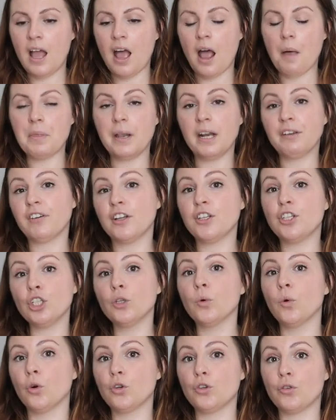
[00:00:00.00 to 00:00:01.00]
And then if I
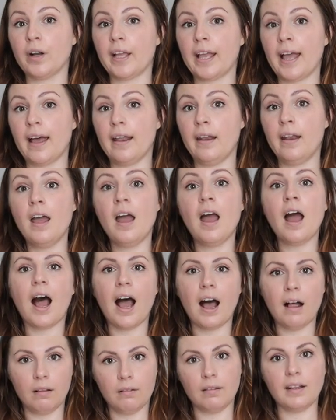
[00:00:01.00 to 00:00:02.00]
do order again,
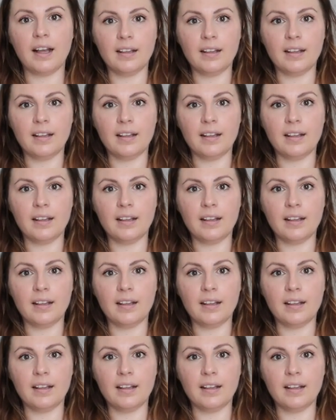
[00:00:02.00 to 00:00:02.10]
I'll,